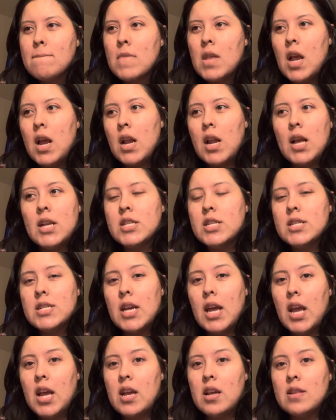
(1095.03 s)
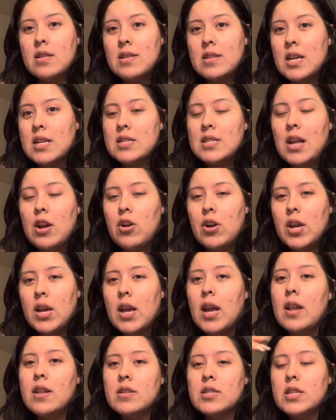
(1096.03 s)
And I just ate that Saturday
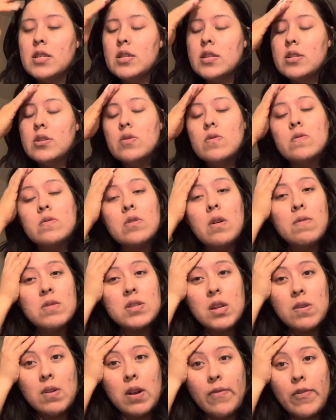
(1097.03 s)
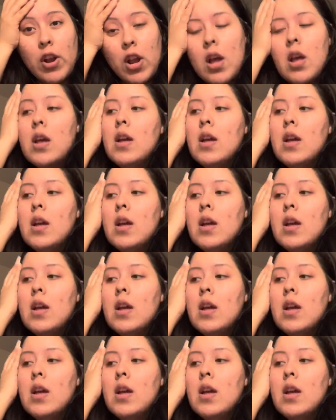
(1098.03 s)
and Sunday too. So I was like, whatever.